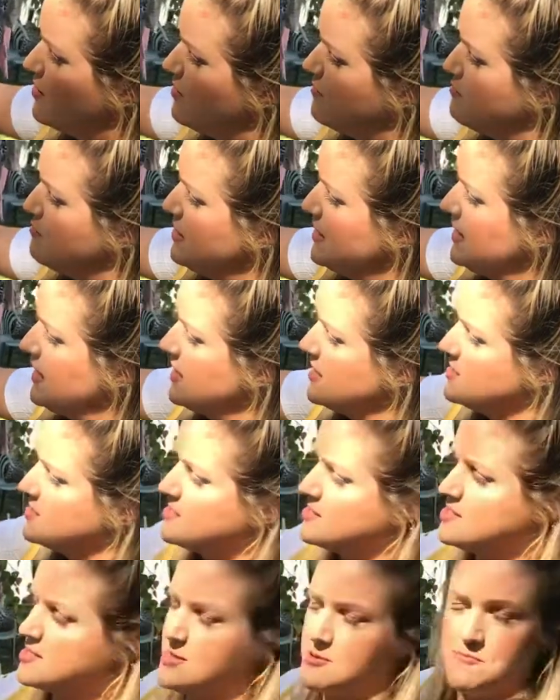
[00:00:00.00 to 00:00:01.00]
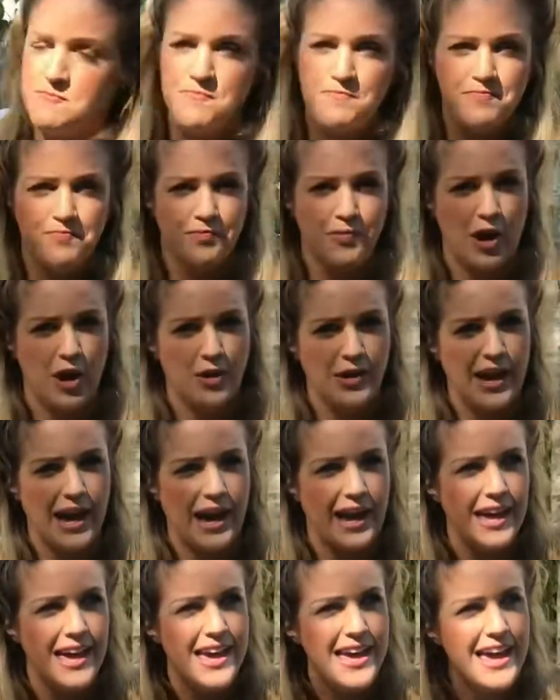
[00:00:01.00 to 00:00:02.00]
minutes.
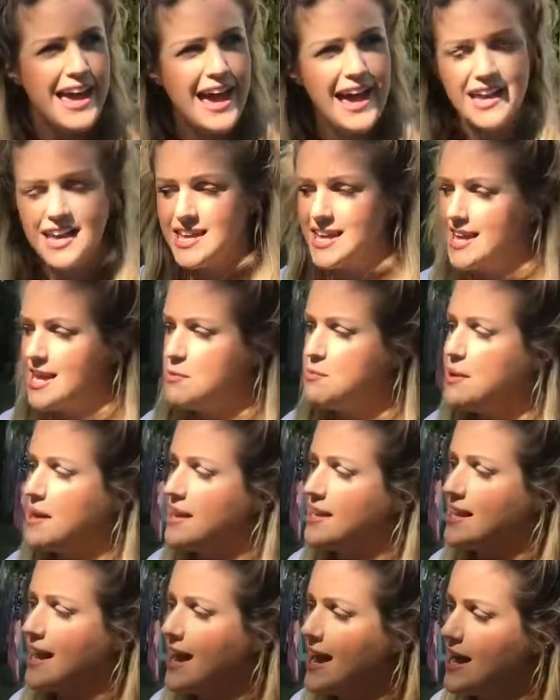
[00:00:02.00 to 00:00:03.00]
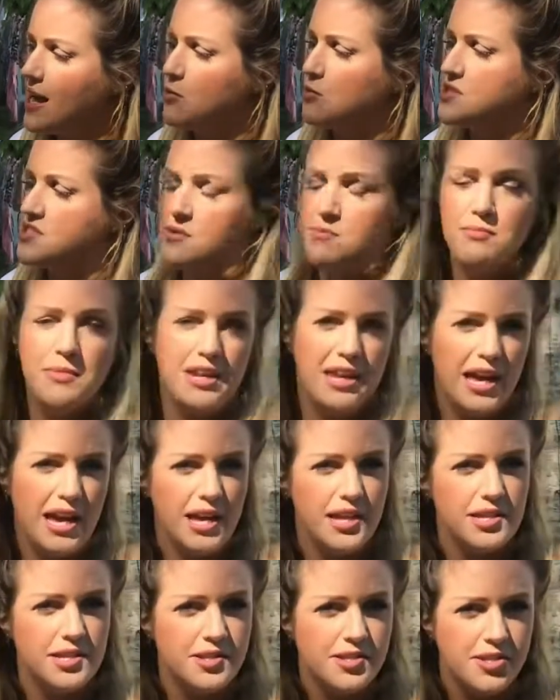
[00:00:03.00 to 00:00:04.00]
Okay, and keep it in hours and
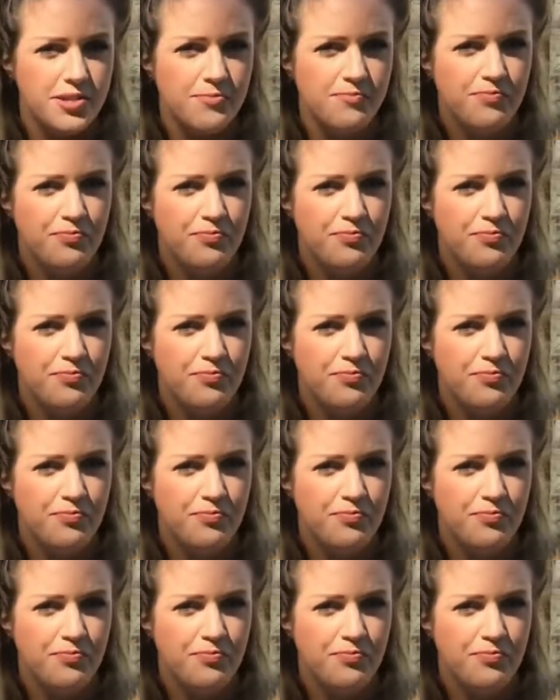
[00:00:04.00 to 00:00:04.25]
minutes.